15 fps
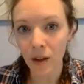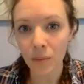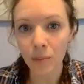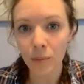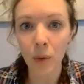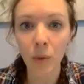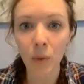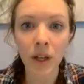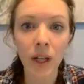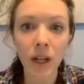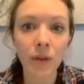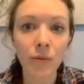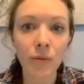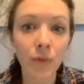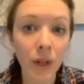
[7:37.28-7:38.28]
but we
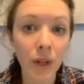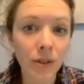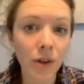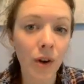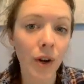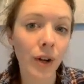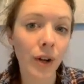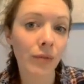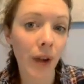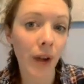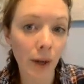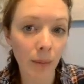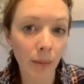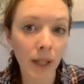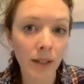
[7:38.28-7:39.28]
fit our
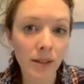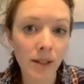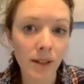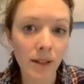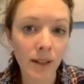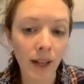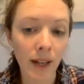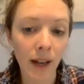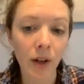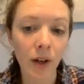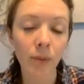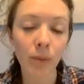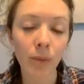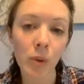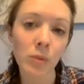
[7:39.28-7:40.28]
environment and our
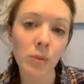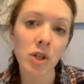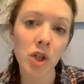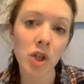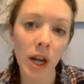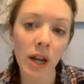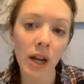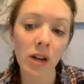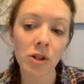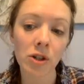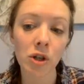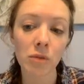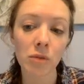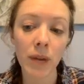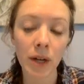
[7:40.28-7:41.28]
bones change
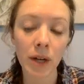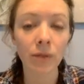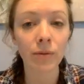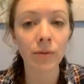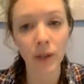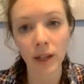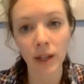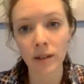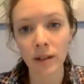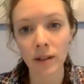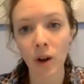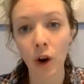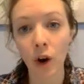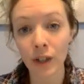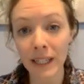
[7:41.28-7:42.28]
to better fit
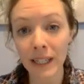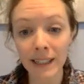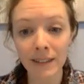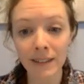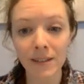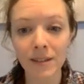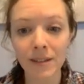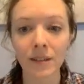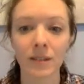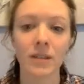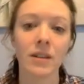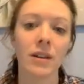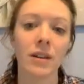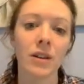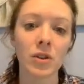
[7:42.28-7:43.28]
our needs.
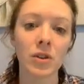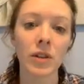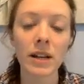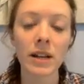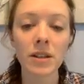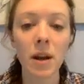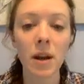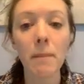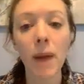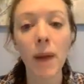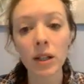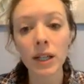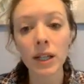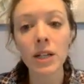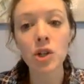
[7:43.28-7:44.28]
So that is
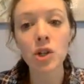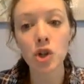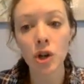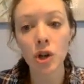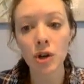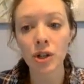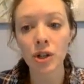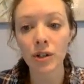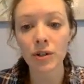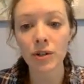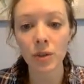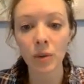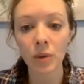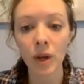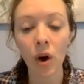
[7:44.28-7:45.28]
homologous structure.
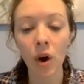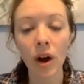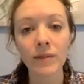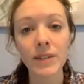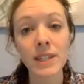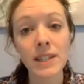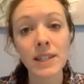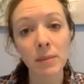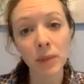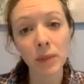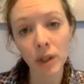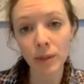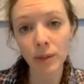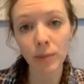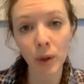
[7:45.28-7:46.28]
So we all have
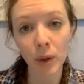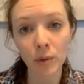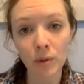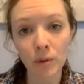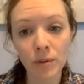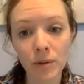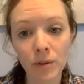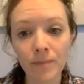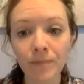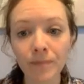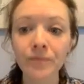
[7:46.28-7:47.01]
similar bones,